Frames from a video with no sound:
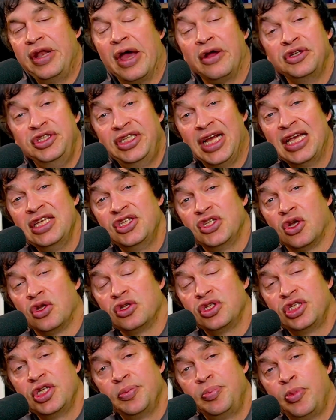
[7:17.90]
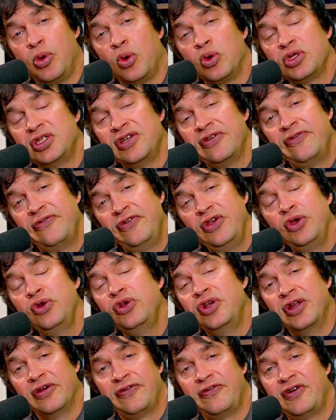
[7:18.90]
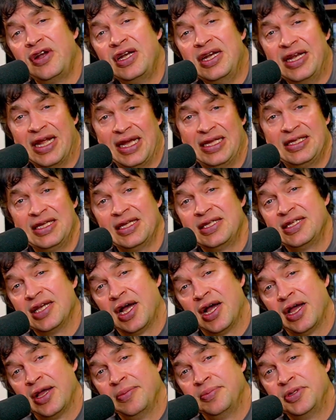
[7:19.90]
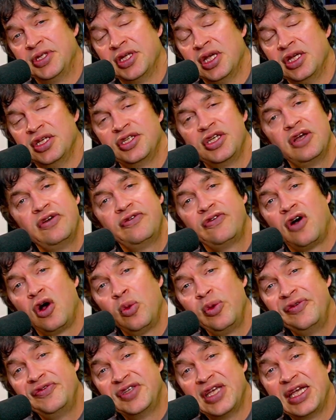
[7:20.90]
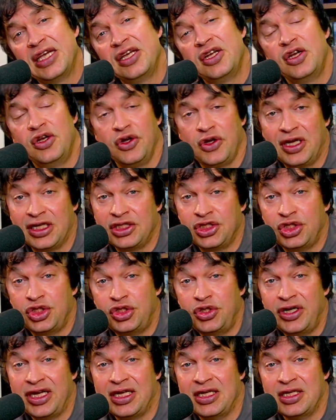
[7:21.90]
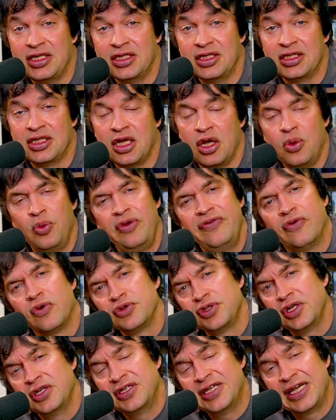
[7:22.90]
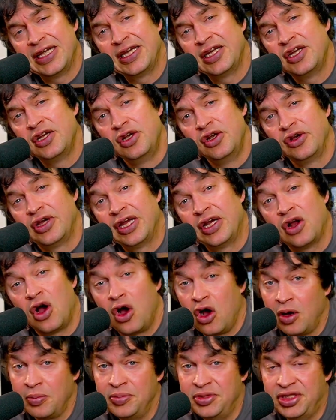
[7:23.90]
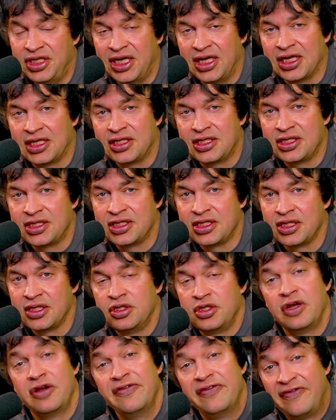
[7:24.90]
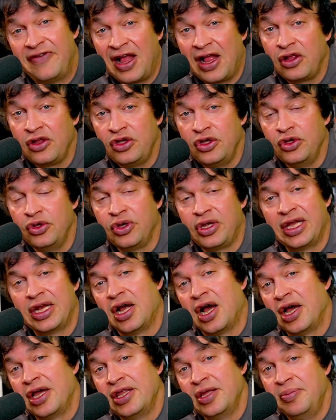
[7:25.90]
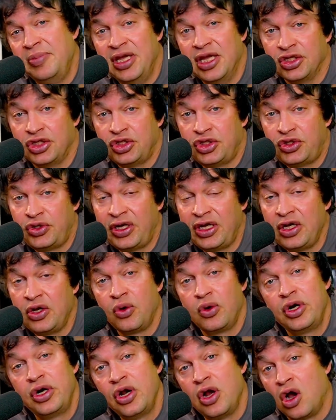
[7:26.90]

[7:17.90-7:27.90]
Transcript: Now JSON supports a few different data types. So far we've taken a look at strings. We've also taken a look at objects. So value can either be a string or an